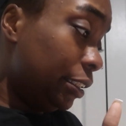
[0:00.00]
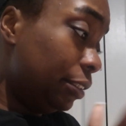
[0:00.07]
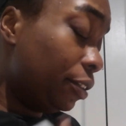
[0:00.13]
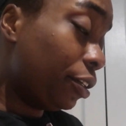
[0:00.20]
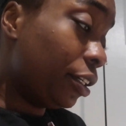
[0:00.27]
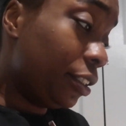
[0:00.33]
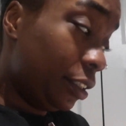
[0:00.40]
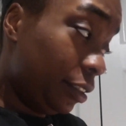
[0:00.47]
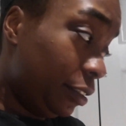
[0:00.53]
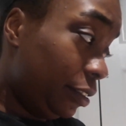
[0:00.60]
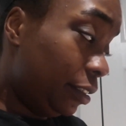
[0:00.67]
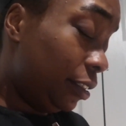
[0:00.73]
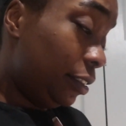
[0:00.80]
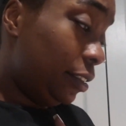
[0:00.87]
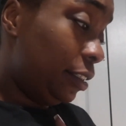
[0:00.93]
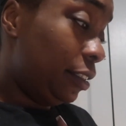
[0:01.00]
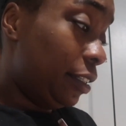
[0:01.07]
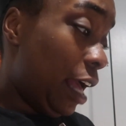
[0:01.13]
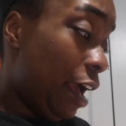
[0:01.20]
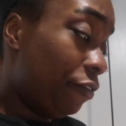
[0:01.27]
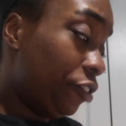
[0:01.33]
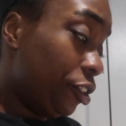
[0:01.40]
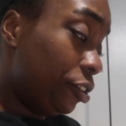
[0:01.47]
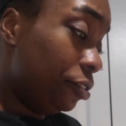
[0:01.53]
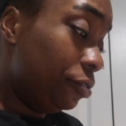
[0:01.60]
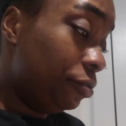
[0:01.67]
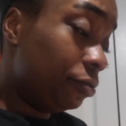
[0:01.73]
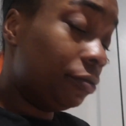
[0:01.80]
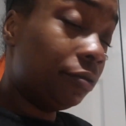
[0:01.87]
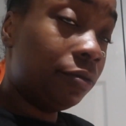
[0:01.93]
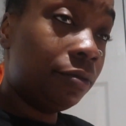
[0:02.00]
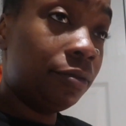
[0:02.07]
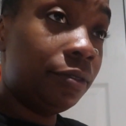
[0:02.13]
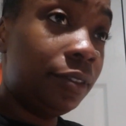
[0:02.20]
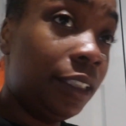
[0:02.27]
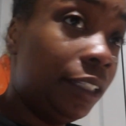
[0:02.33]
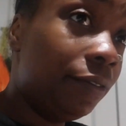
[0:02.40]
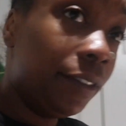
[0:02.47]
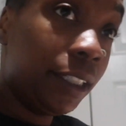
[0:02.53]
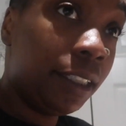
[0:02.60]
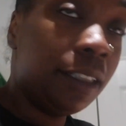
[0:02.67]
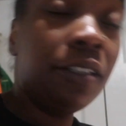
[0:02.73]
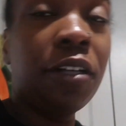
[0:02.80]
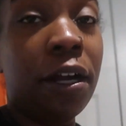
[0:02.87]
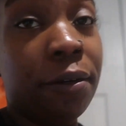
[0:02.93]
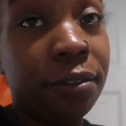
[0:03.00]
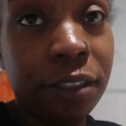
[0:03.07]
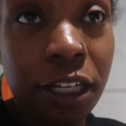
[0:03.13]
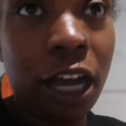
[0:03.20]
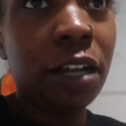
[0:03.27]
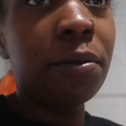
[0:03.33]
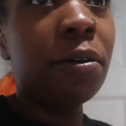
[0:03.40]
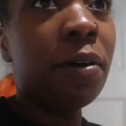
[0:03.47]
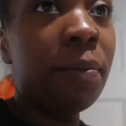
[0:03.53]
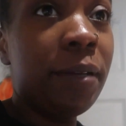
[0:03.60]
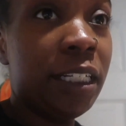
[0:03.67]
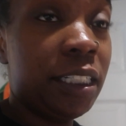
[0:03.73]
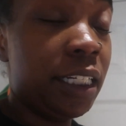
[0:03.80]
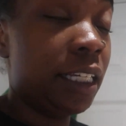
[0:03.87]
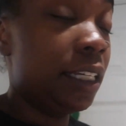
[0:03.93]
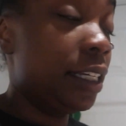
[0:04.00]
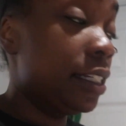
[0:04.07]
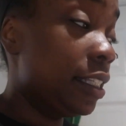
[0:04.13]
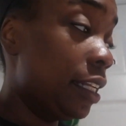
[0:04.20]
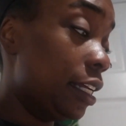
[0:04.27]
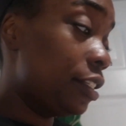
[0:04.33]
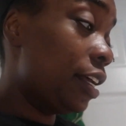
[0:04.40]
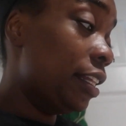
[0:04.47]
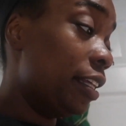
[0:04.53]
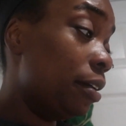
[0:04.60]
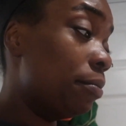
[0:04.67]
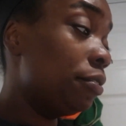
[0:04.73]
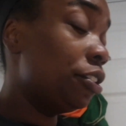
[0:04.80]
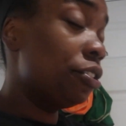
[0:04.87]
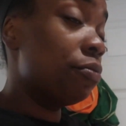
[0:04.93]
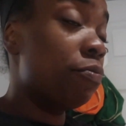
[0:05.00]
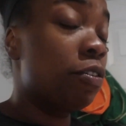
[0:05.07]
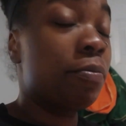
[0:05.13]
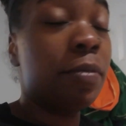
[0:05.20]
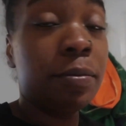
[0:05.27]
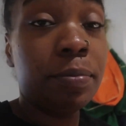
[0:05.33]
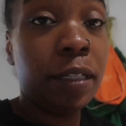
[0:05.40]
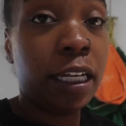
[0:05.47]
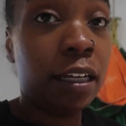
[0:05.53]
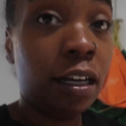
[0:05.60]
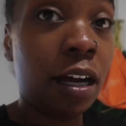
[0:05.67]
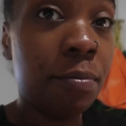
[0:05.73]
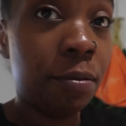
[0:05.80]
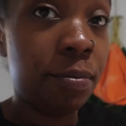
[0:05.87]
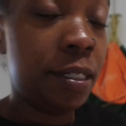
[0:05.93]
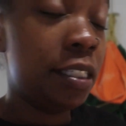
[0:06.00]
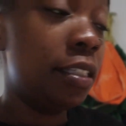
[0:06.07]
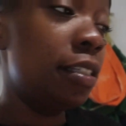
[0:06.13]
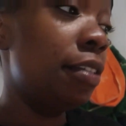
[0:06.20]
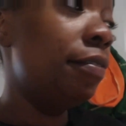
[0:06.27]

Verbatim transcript: or afternoon, evening, you know, y'all know I made chicken yesterday. So I think I'm gonna just warm up like a couple pieces